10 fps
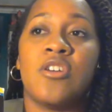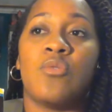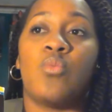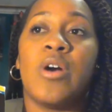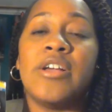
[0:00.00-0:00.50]

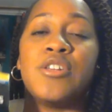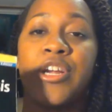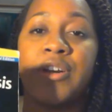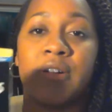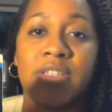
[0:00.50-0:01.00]
what a
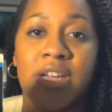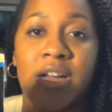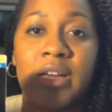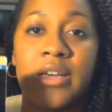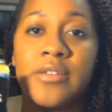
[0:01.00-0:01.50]
trader
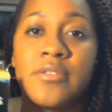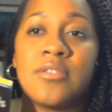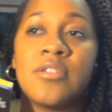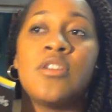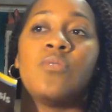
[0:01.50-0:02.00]
does,
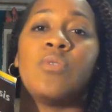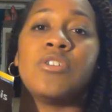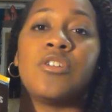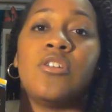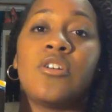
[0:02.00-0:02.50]
what
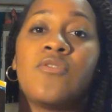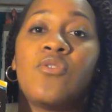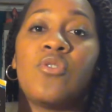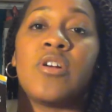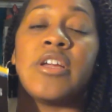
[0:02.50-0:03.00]
to look
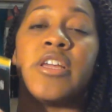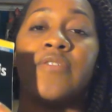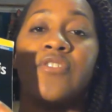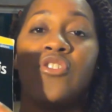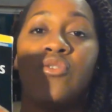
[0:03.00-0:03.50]
for if
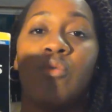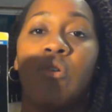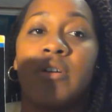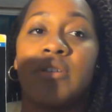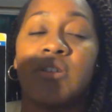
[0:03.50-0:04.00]
you
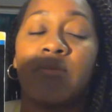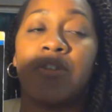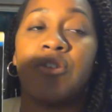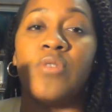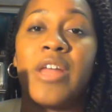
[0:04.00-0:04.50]
are someone
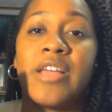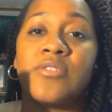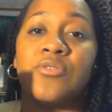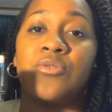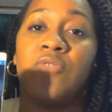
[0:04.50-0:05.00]
who likes
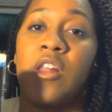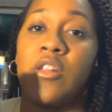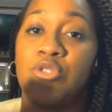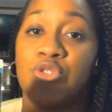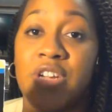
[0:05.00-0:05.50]
to follow
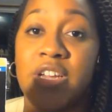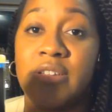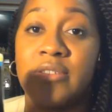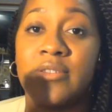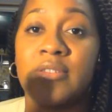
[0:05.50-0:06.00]

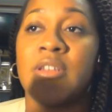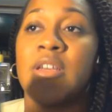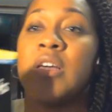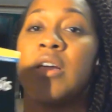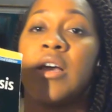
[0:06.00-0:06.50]
trends,
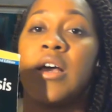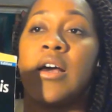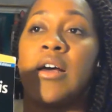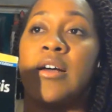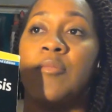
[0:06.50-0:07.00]

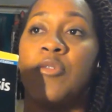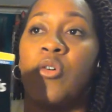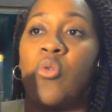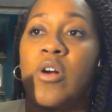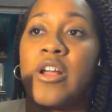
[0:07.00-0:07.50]

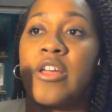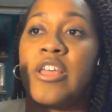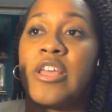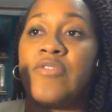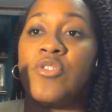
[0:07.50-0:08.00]
or
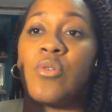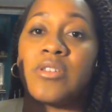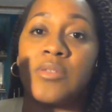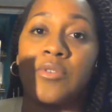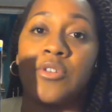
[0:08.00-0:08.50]
if you are
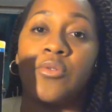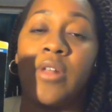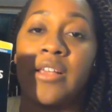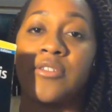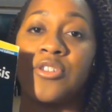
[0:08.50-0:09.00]
someone who
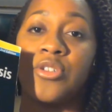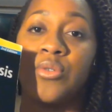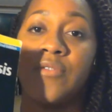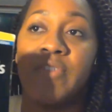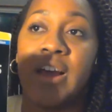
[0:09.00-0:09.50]
likes to
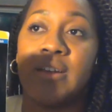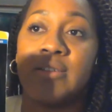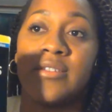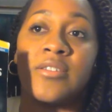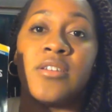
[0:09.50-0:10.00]

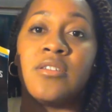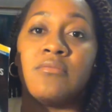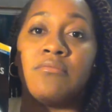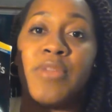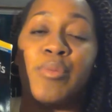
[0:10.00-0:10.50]
invest
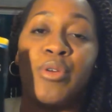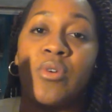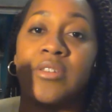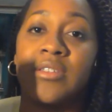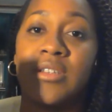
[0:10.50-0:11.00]
maybe
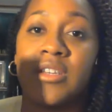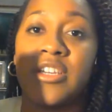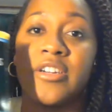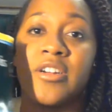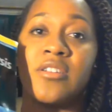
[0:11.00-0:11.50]
once a
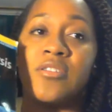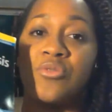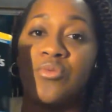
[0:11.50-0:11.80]
year, do